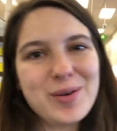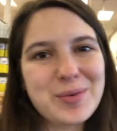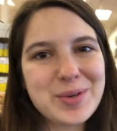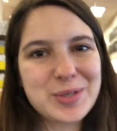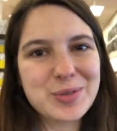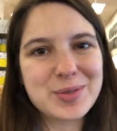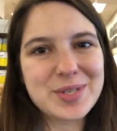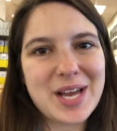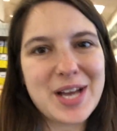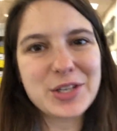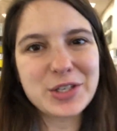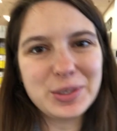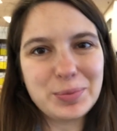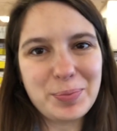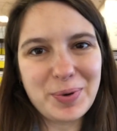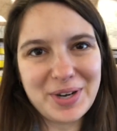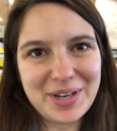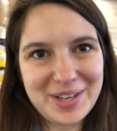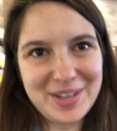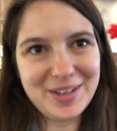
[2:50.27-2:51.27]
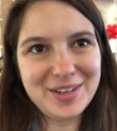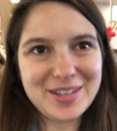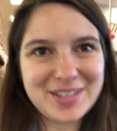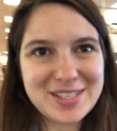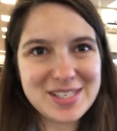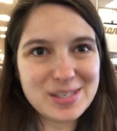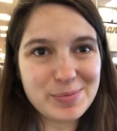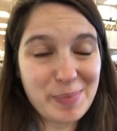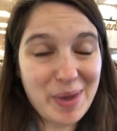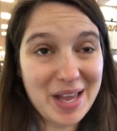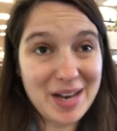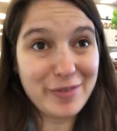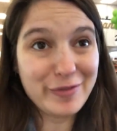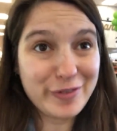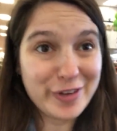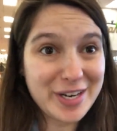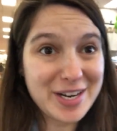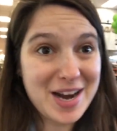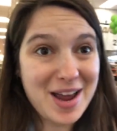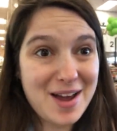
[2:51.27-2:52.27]
which was actually pretty good because it's made in
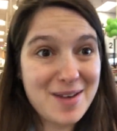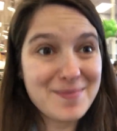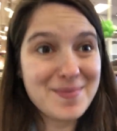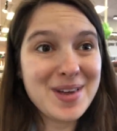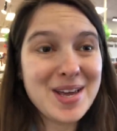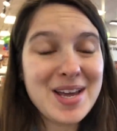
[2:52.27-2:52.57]
Vietnam.